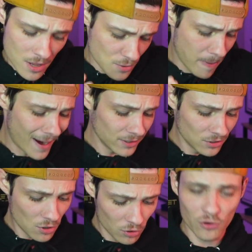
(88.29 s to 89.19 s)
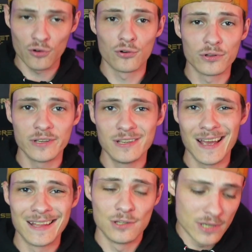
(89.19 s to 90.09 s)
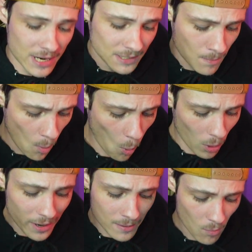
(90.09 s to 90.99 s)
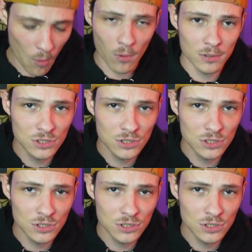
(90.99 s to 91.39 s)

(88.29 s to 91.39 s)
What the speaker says: you buy the node early and you get more and more